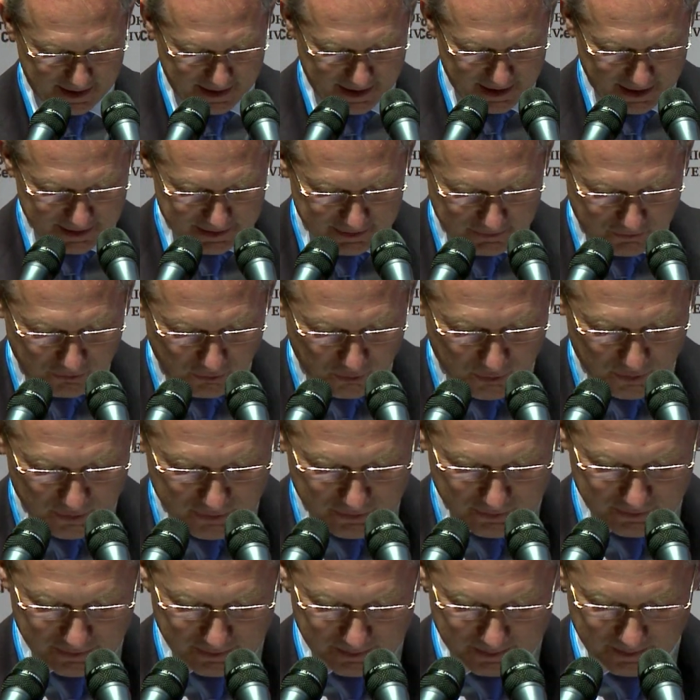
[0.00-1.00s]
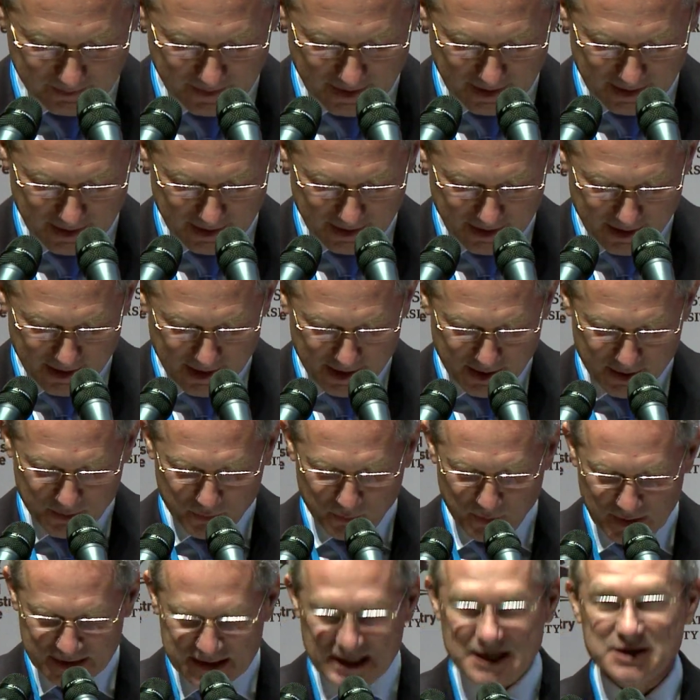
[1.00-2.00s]
And the fourth,
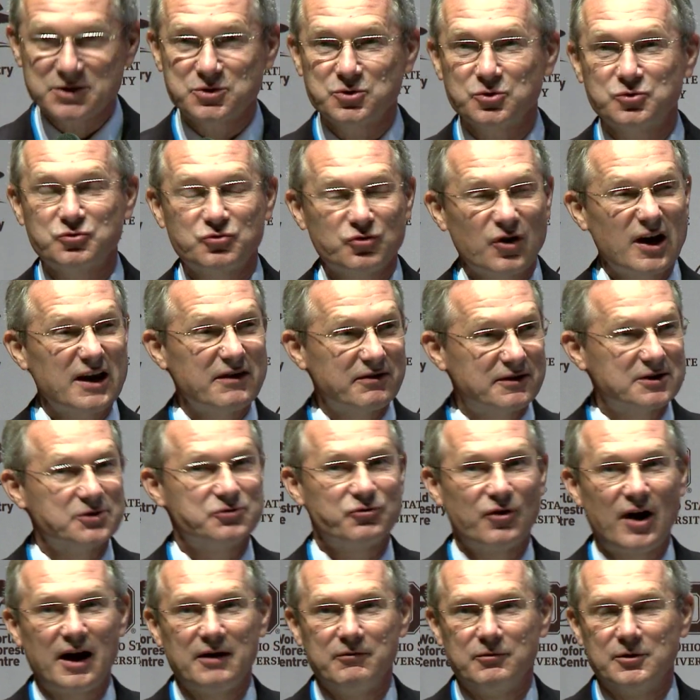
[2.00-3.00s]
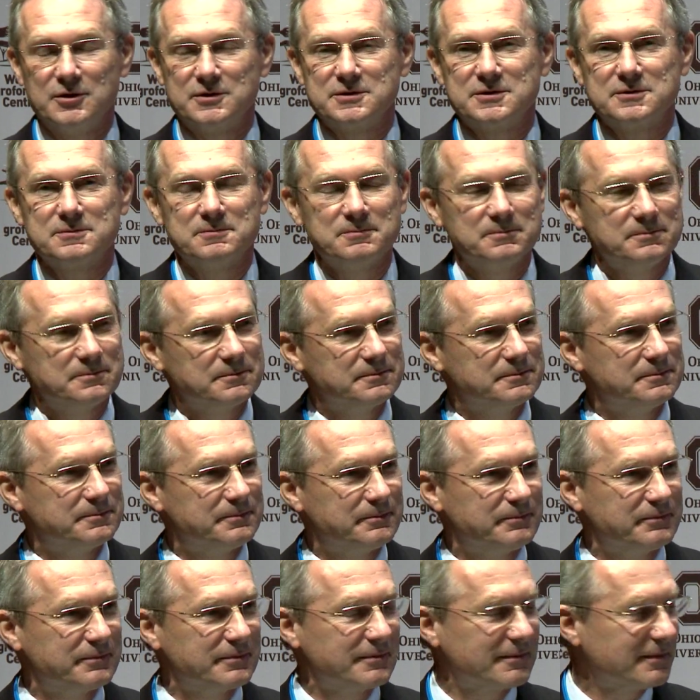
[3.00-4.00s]
we need to train the drivers.
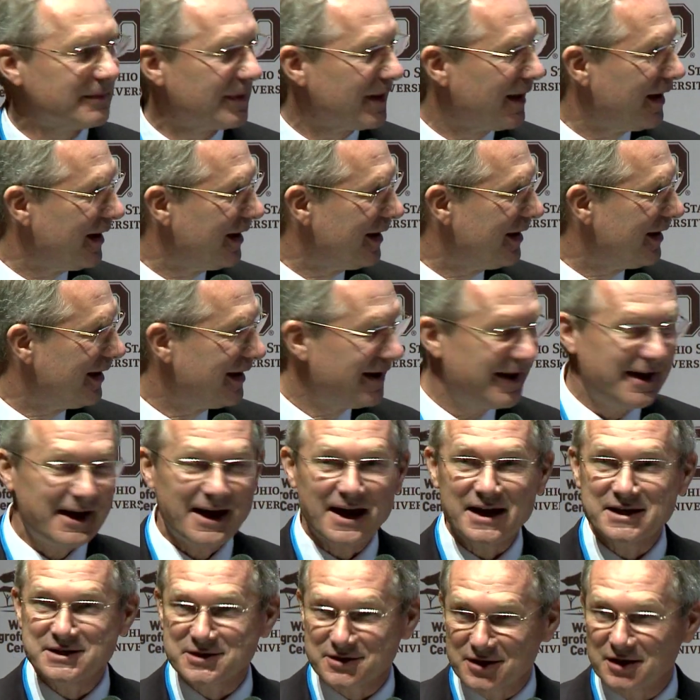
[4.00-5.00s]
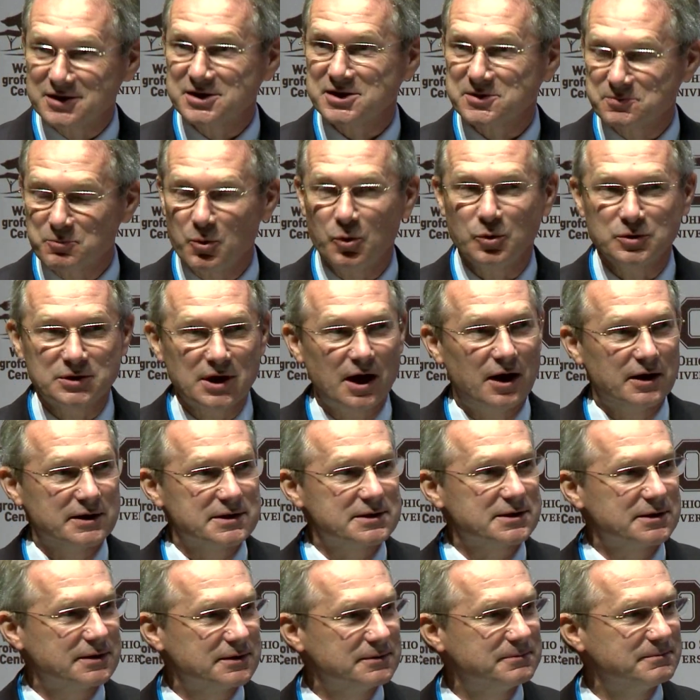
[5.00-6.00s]
It's not a small
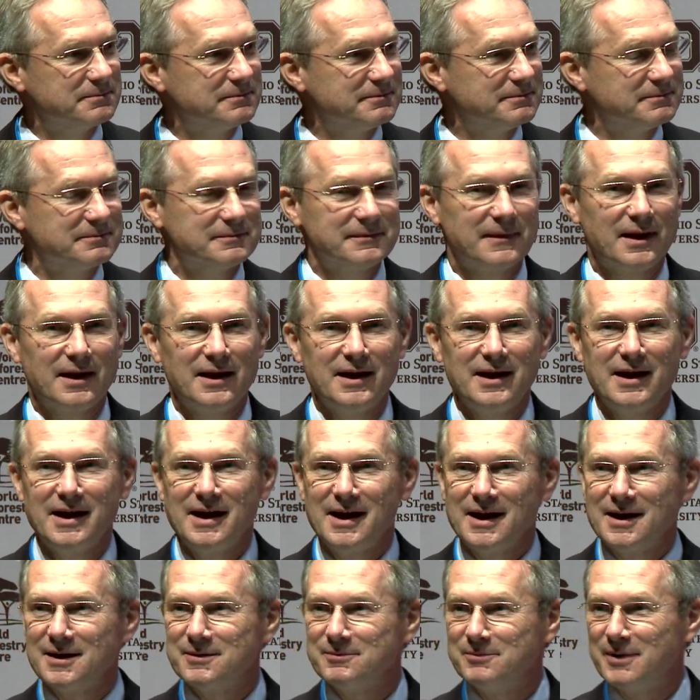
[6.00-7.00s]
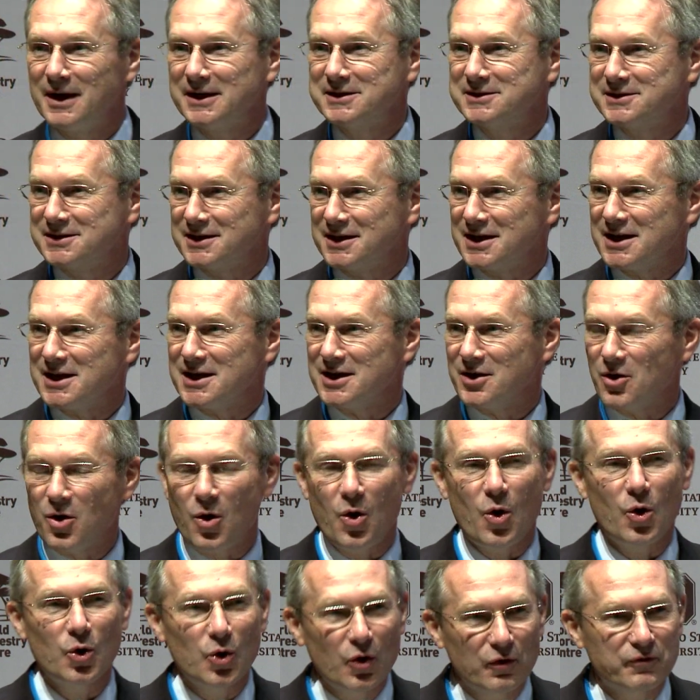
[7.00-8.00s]
task, but
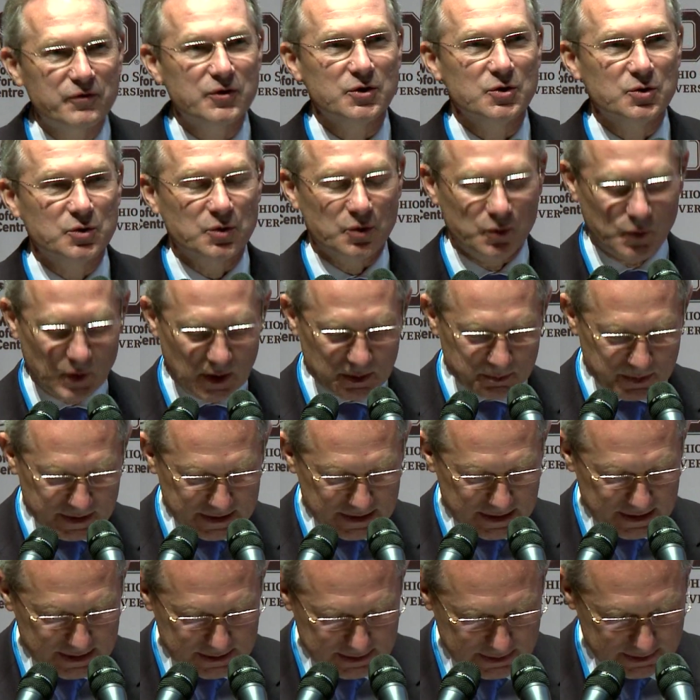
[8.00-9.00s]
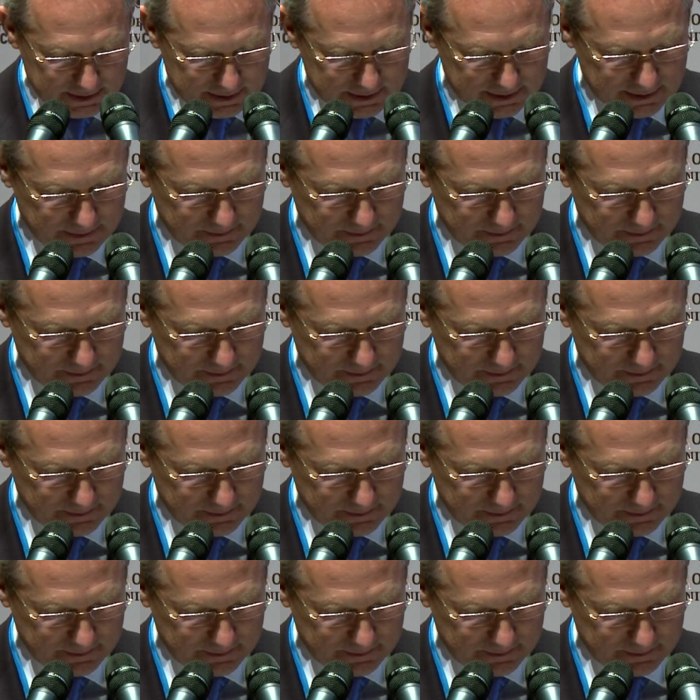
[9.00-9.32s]
all of you will be needed.